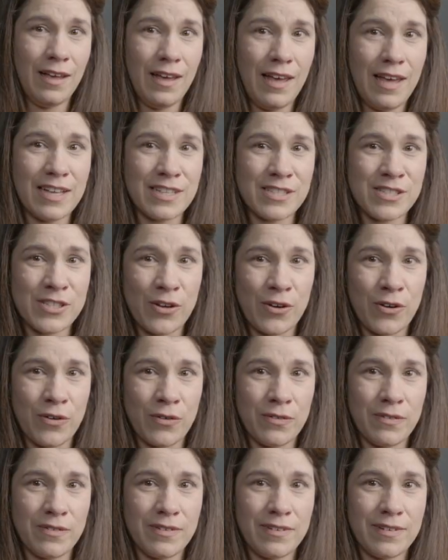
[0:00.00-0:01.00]
And
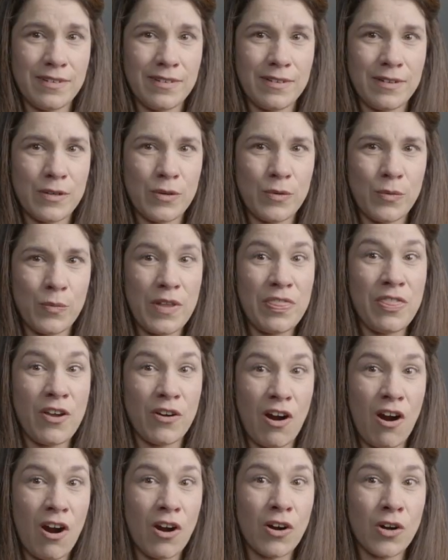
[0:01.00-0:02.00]
so when
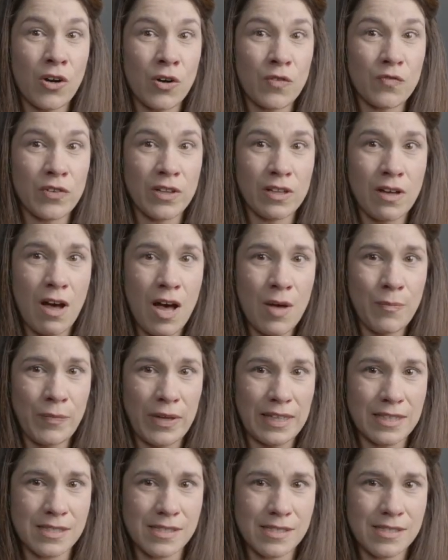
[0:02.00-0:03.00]
there are hurtful
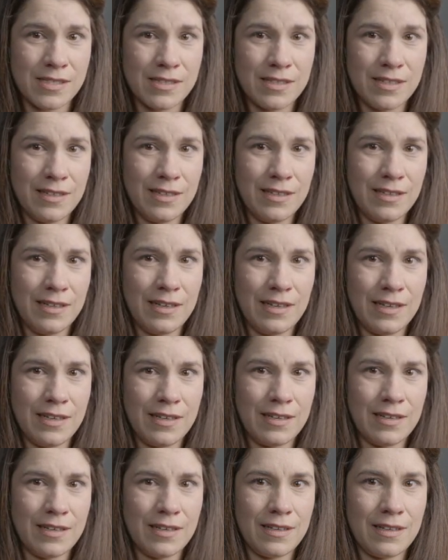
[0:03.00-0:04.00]
comments,
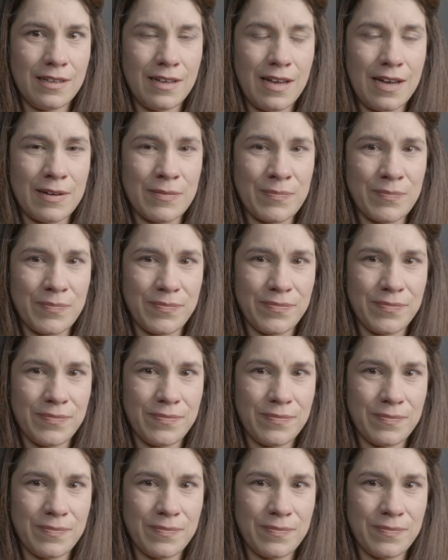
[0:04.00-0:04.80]
um,